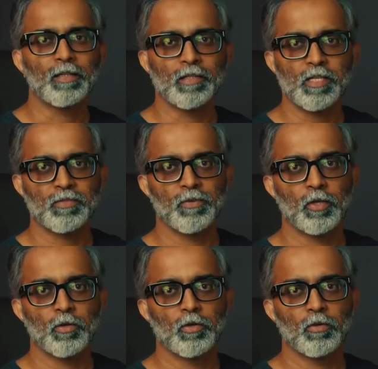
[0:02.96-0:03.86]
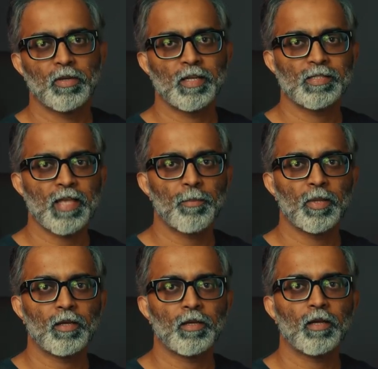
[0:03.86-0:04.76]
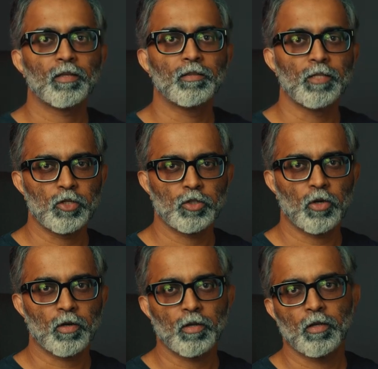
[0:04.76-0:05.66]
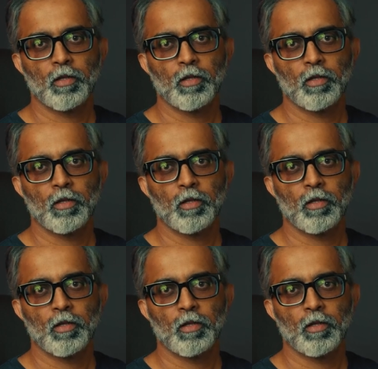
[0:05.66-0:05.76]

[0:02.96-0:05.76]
and in this video we're examining this shot.